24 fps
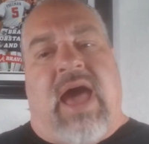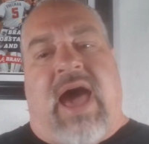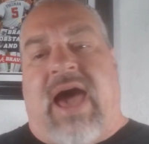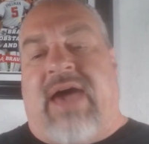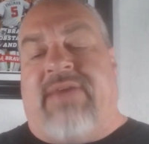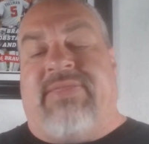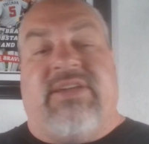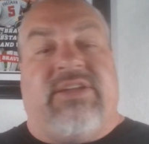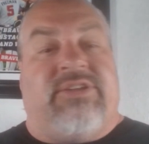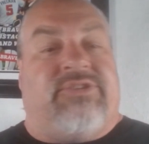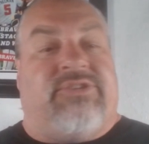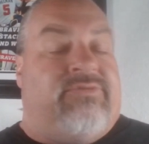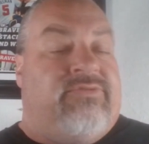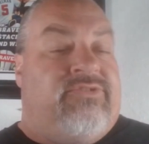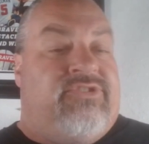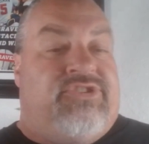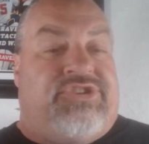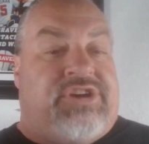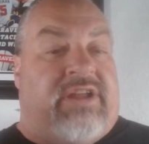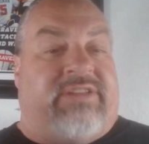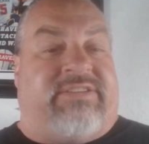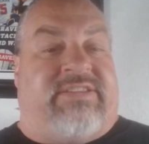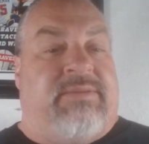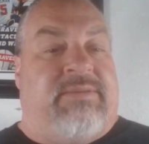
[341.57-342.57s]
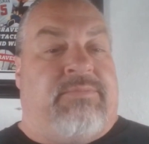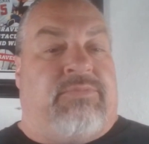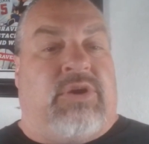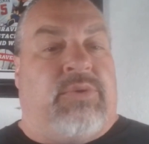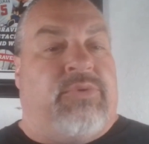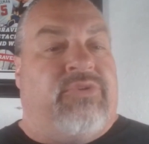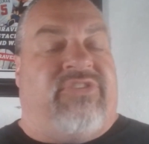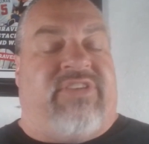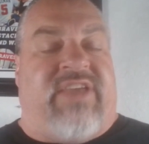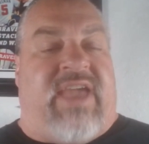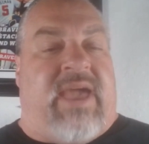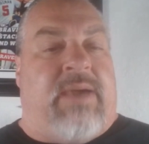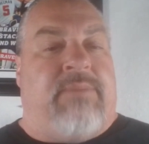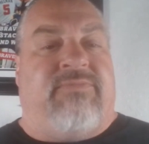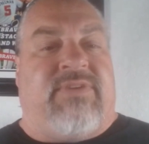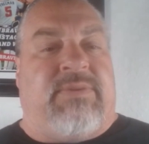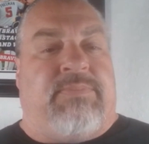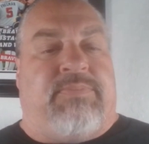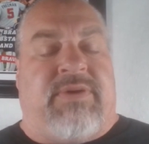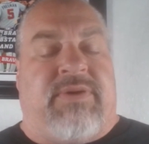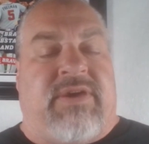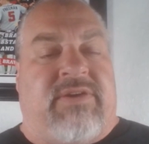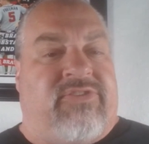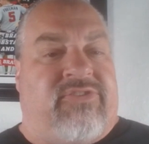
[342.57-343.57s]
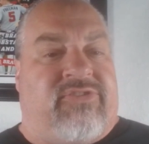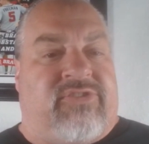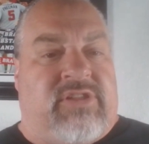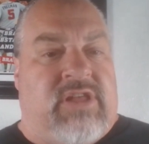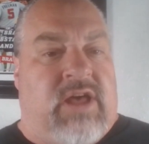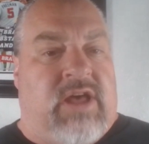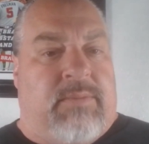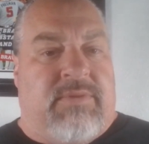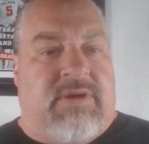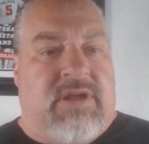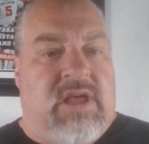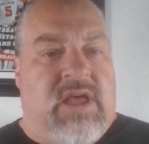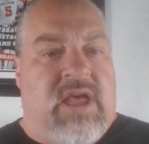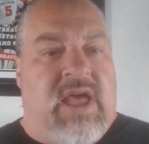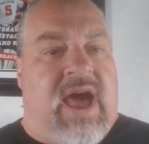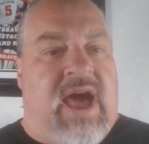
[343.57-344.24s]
I think Dejounte Murray was the MVP of this club.